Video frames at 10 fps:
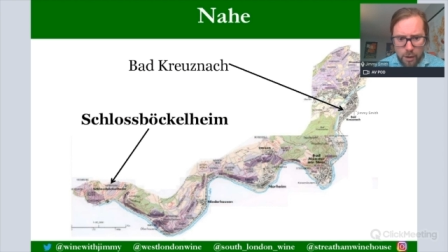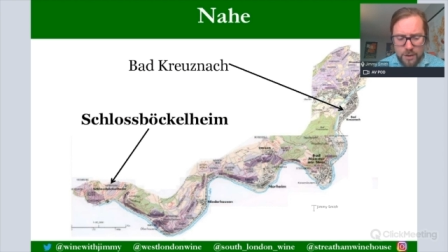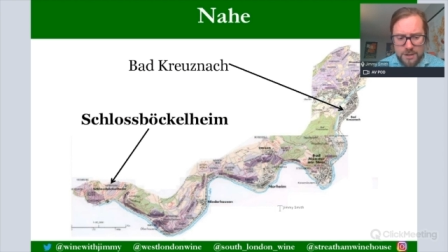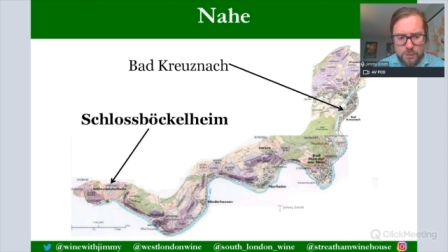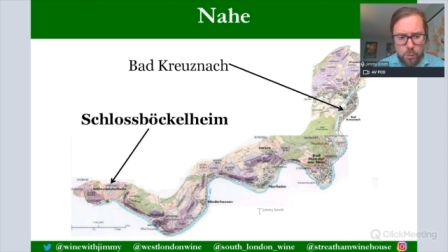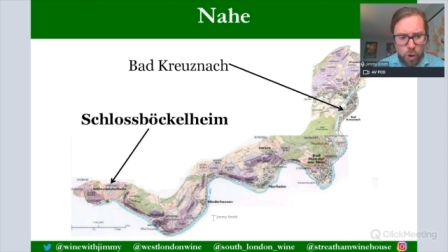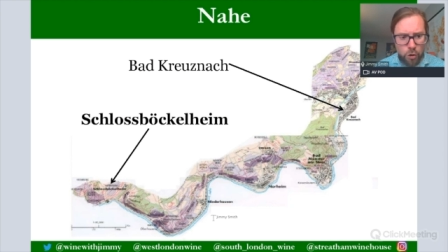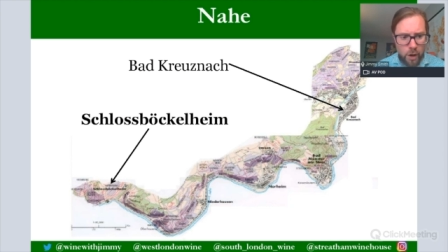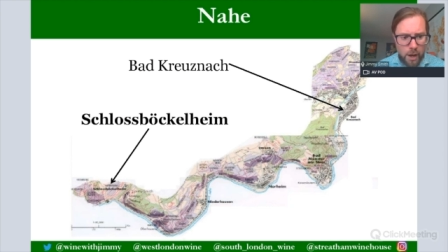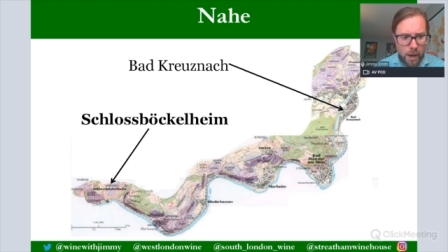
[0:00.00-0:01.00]
This
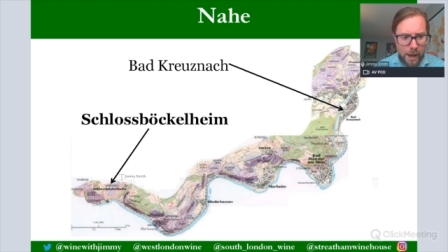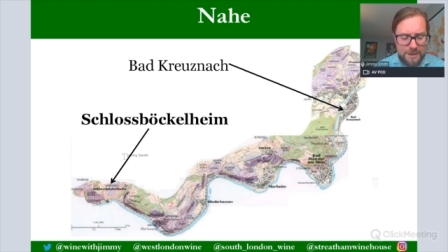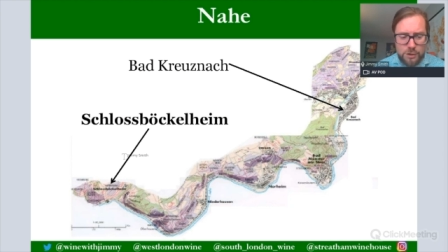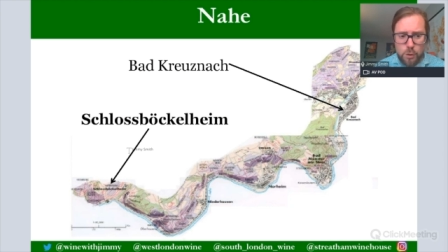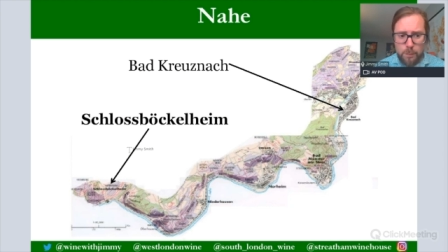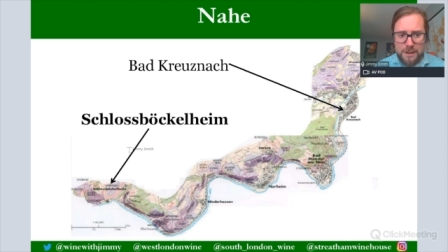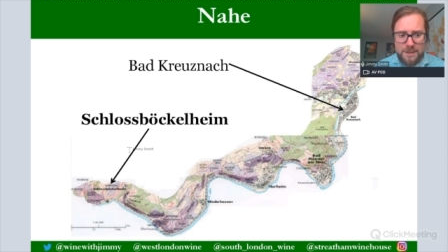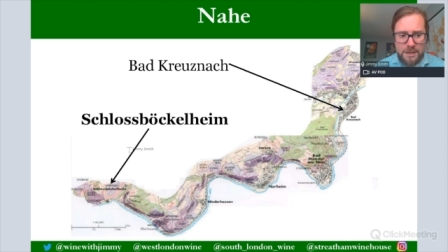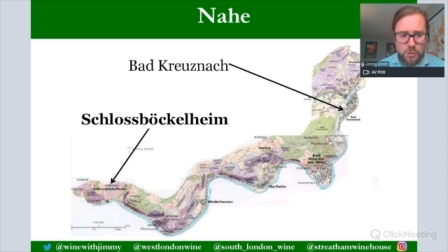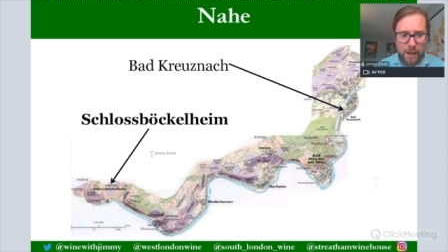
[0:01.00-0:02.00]
one has two
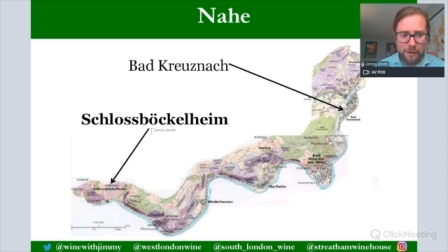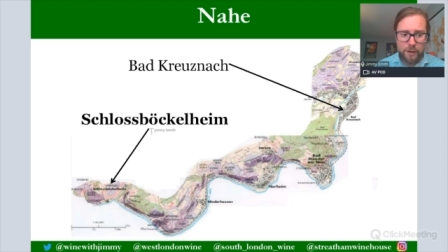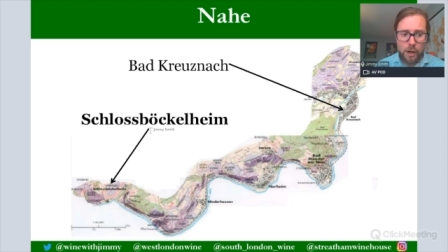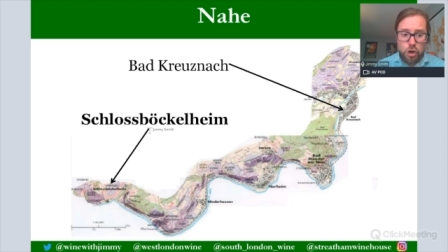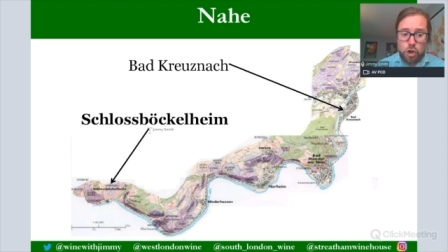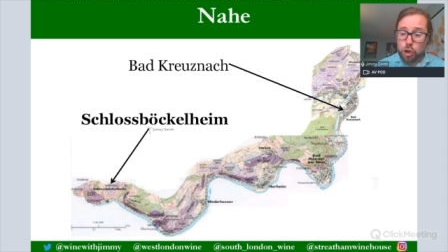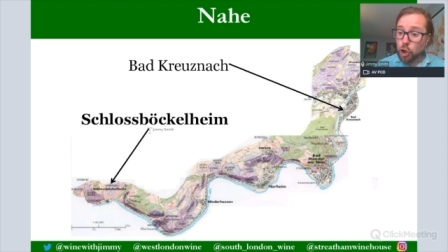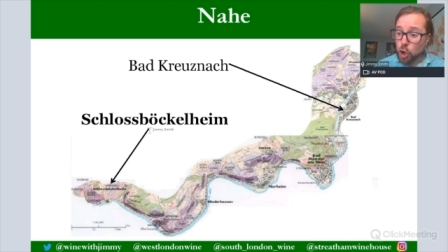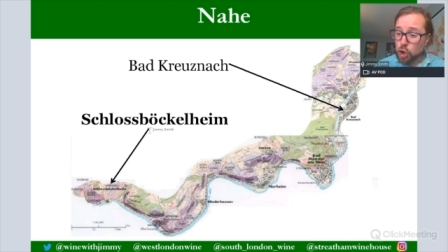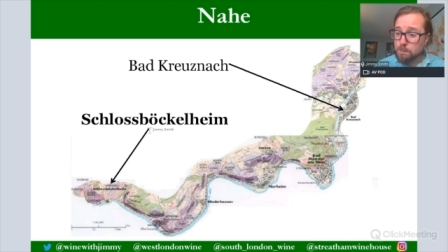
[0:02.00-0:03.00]
places. We have
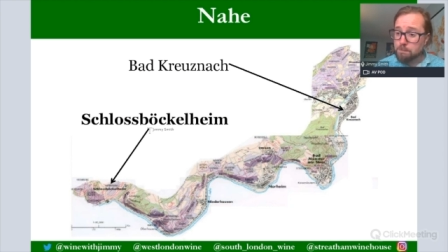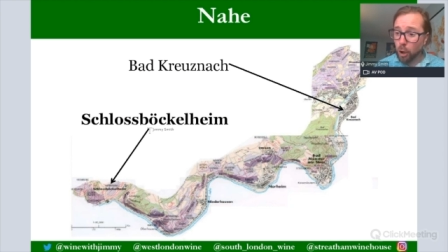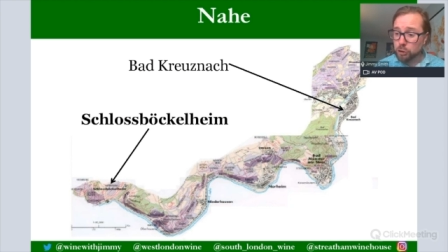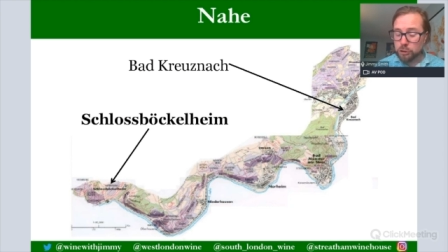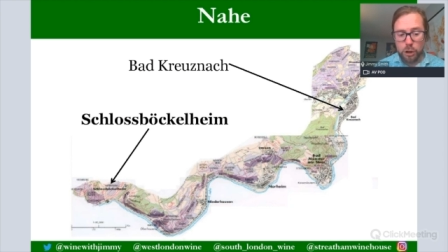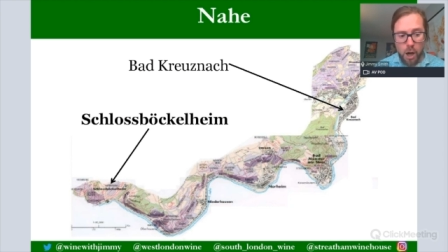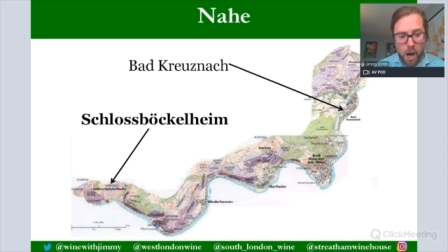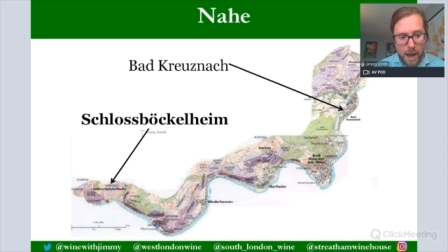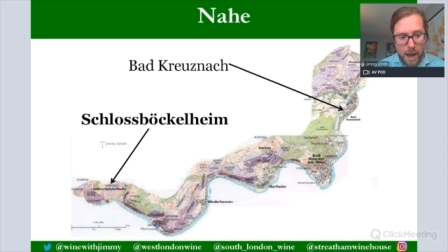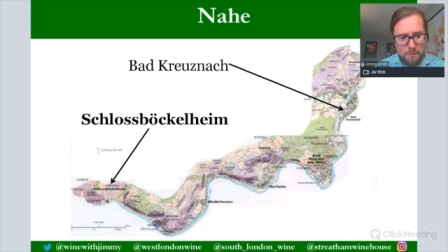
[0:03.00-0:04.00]
Schloss
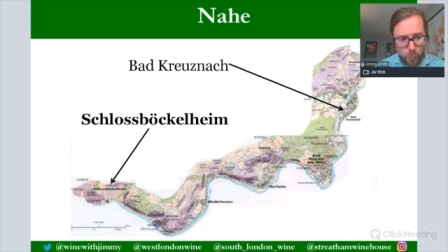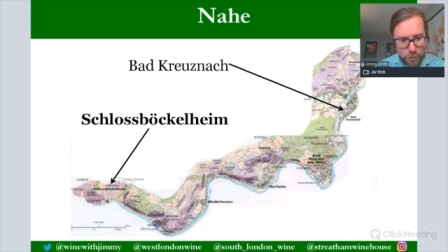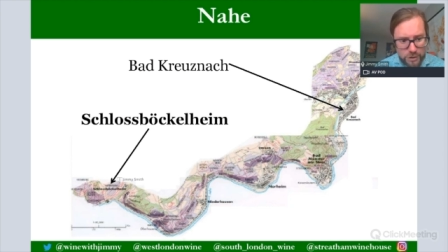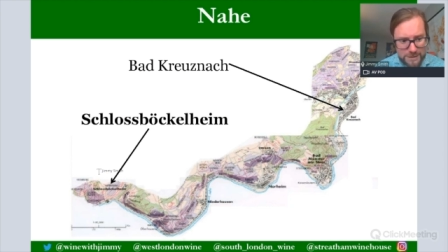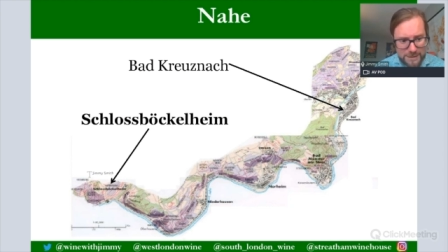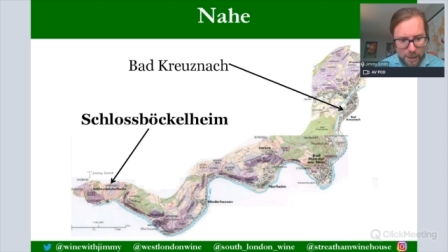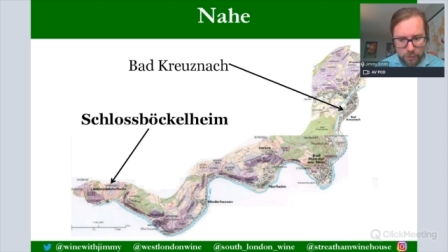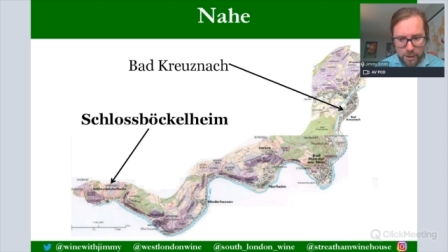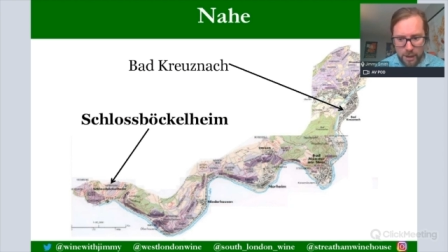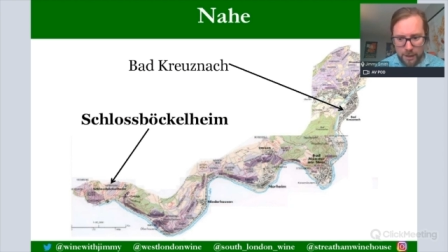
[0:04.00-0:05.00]
Bockelheim, which is
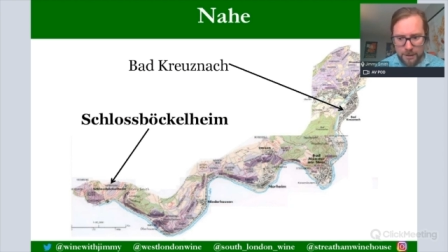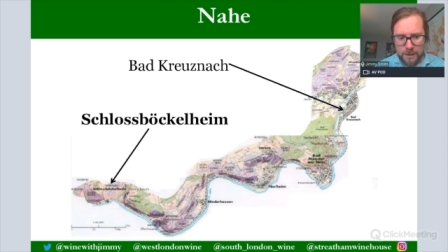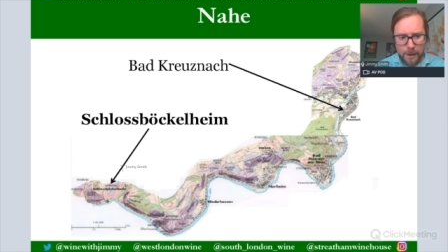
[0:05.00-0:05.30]
down here.